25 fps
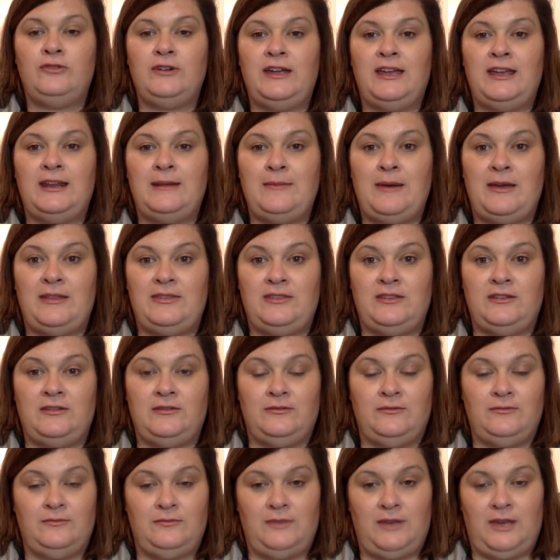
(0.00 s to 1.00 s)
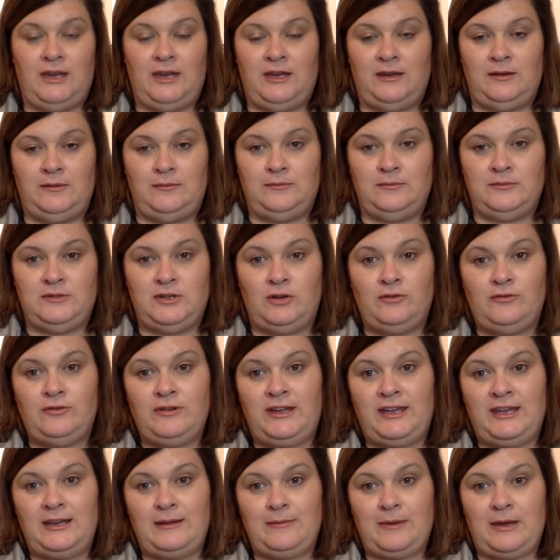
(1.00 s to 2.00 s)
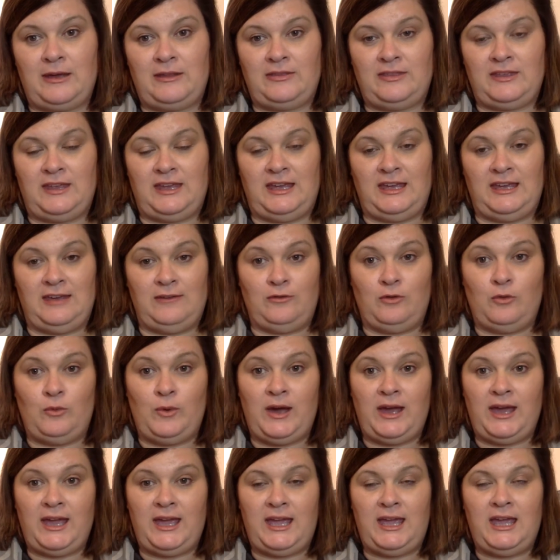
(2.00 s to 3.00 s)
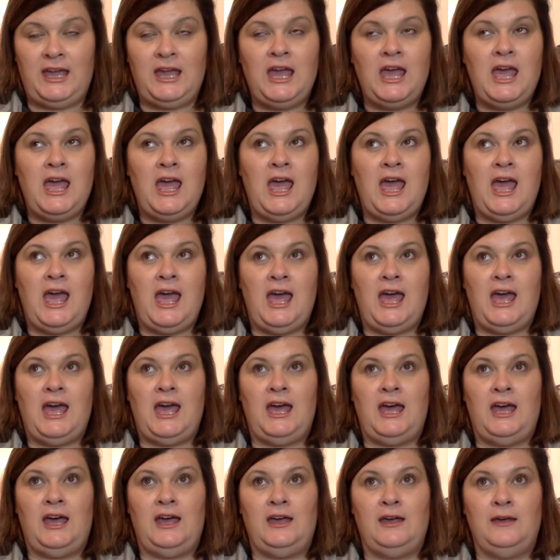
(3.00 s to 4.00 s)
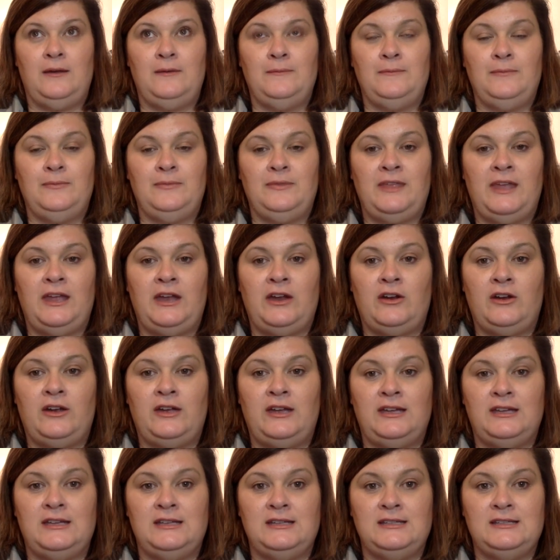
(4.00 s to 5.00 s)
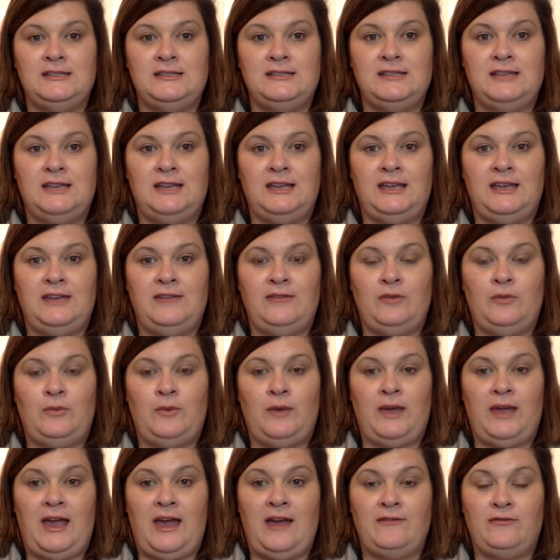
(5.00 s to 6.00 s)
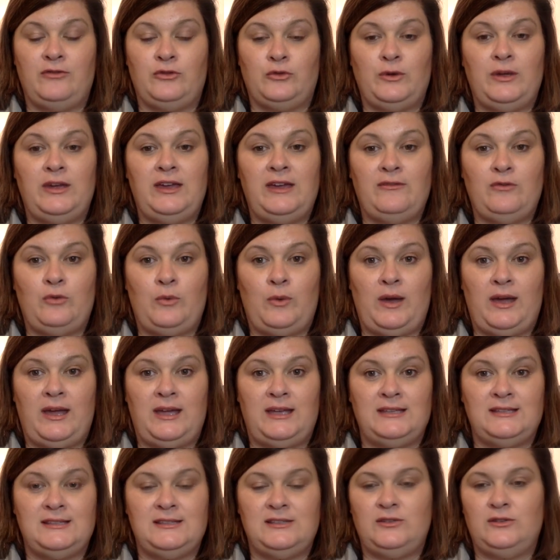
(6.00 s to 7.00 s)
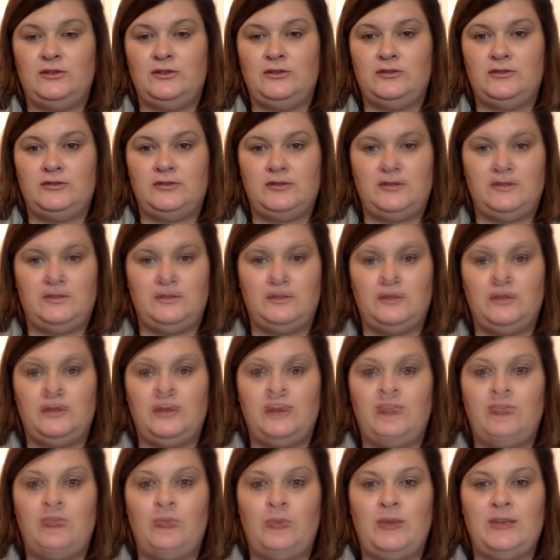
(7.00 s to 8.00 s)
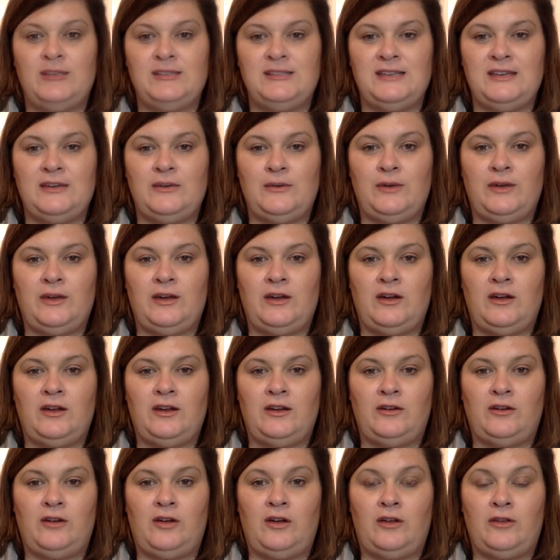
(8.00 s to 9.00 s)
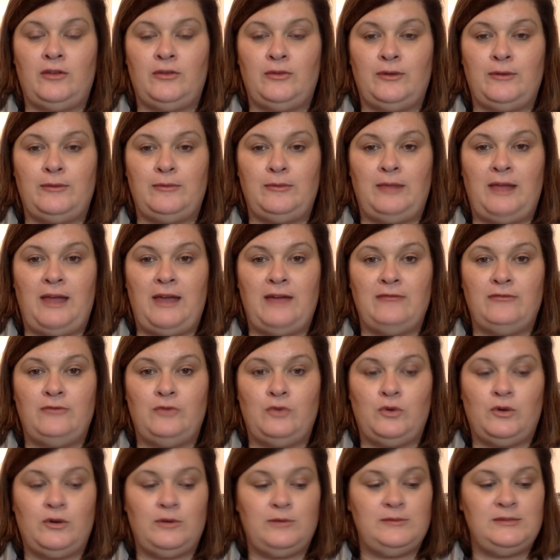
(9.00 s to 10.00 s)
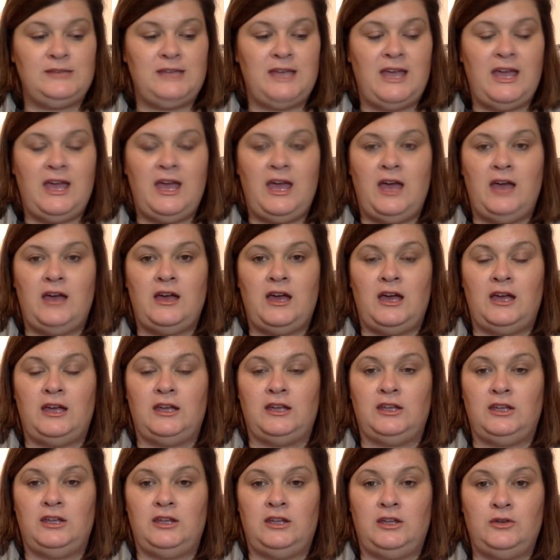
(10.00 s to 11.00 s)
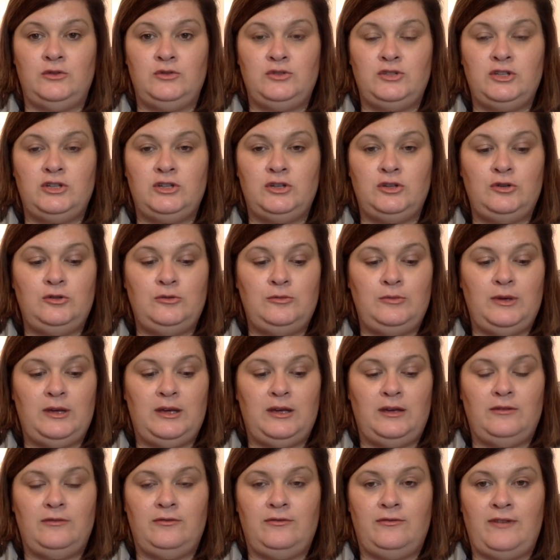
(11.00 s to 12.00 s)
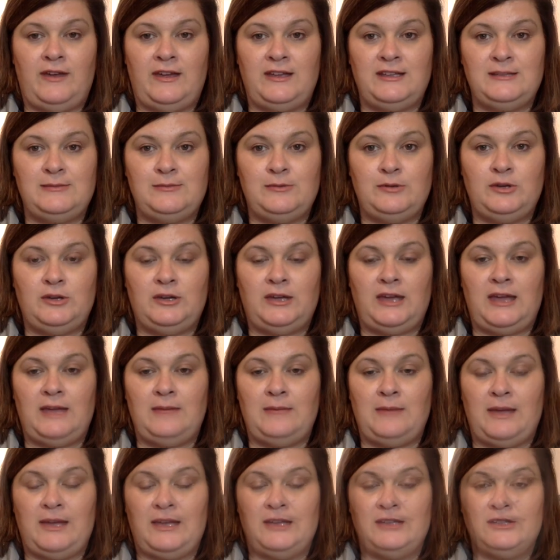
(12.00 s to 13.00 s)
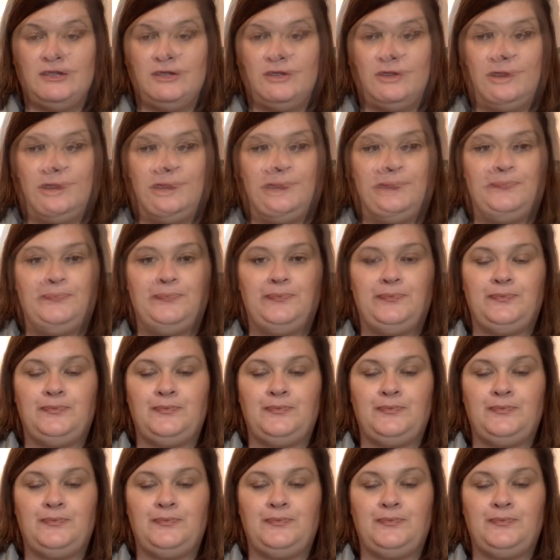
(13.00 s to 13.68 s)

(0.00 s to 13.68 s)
forget about the giveaway. There is a giveaway. I have three giveaways. There are three giveaways going on all three platforms. YouTube, Facebook, and my Instagram.